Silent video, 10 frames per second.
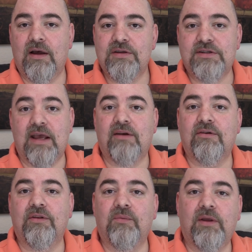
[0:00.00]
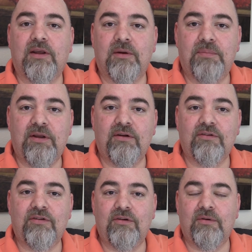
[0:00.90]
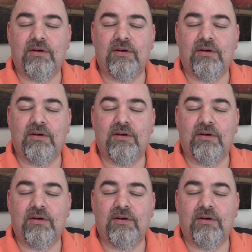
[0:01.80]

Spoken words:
standard that we can appeal to.